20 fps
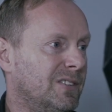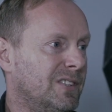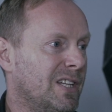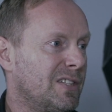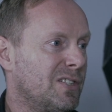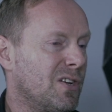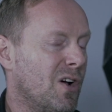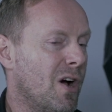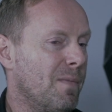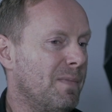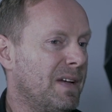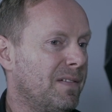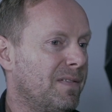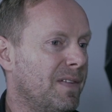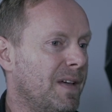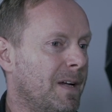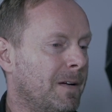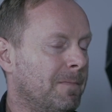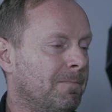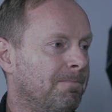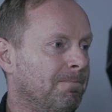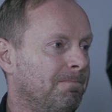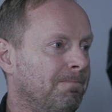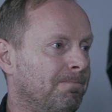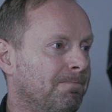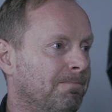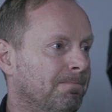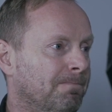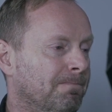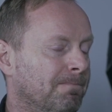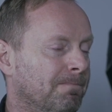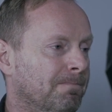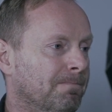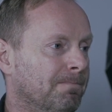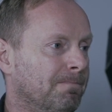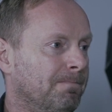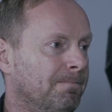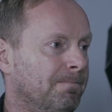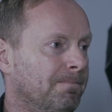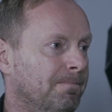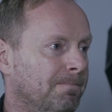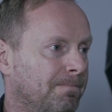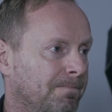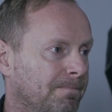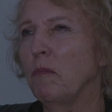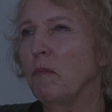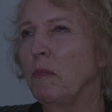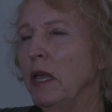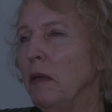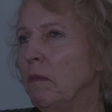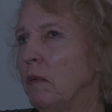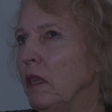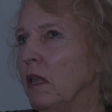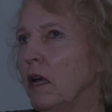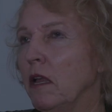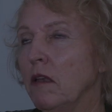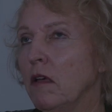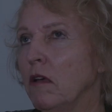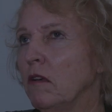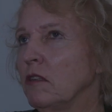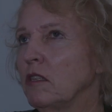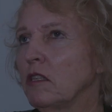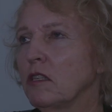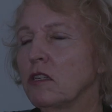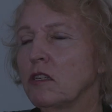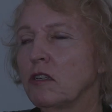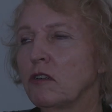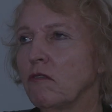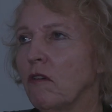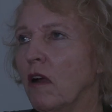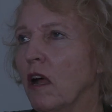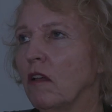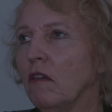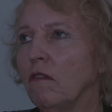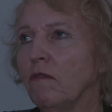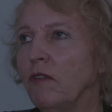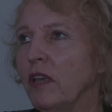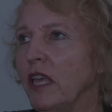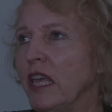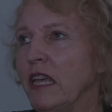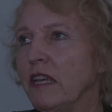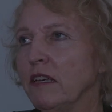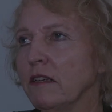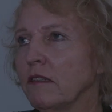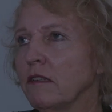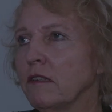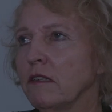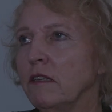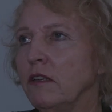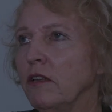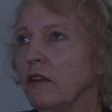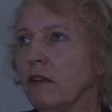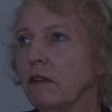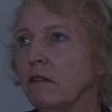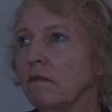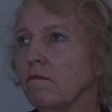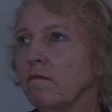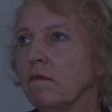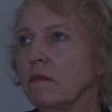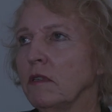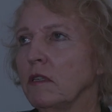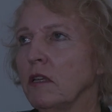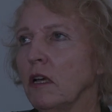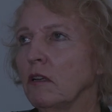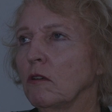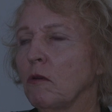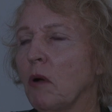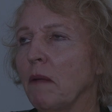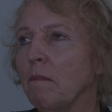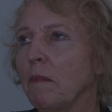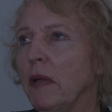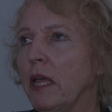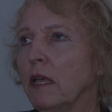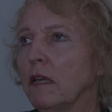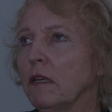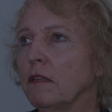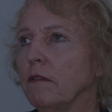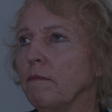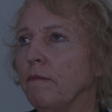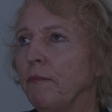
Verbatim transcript: It's a timing thing. But other mm. but people I know mm. struggle for years. Yeah. You know, yeah. don't quite make it.